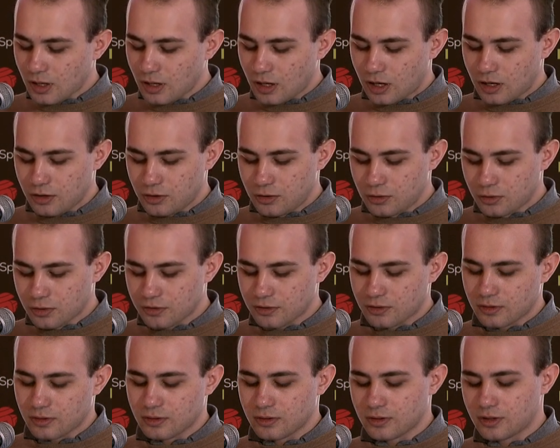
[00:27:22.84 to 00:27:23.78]
are
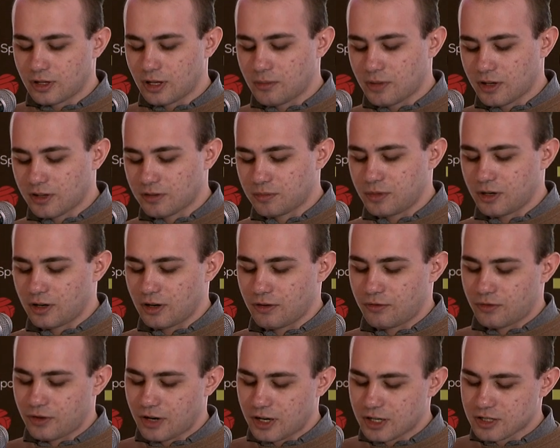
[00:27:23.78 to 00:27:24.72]
used, they must be
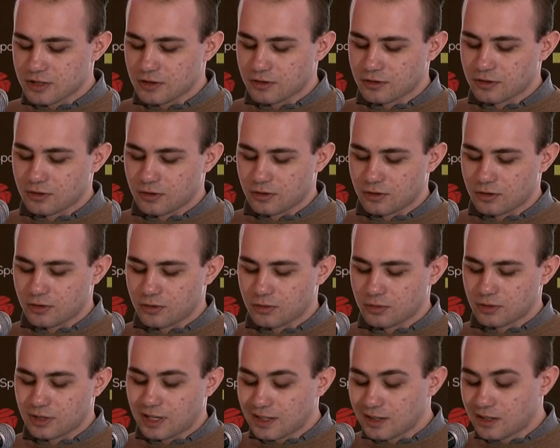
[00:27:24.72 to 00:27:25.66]
refreshed
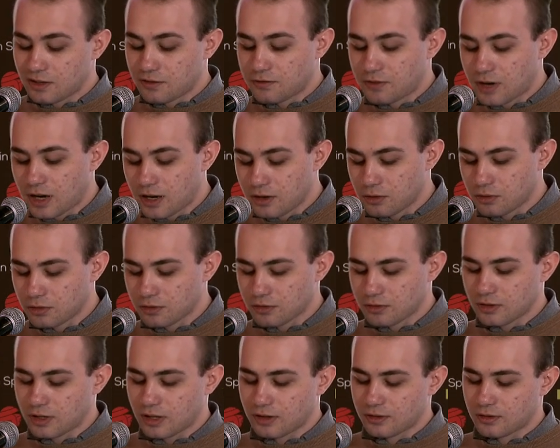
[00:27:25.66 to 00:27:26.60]
so that the
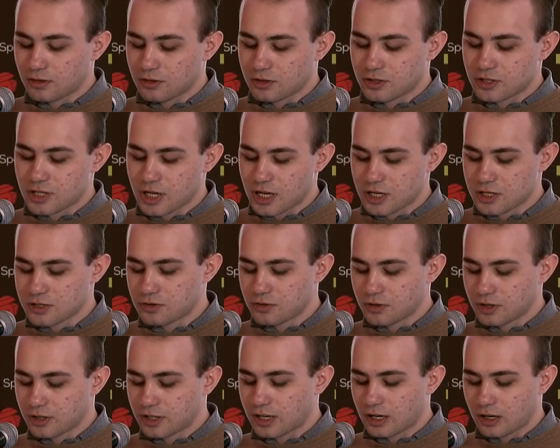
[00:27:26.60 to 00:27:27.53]
values does not change
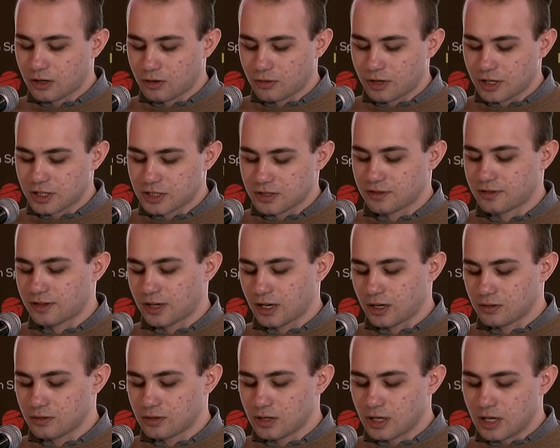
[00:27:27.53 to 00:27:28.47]
during the calculation
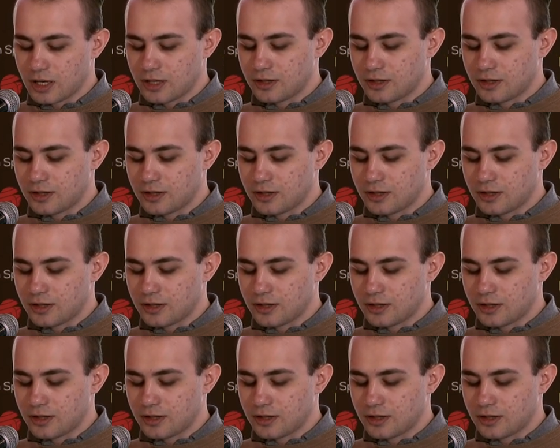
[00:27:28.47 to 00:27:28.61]
cycle.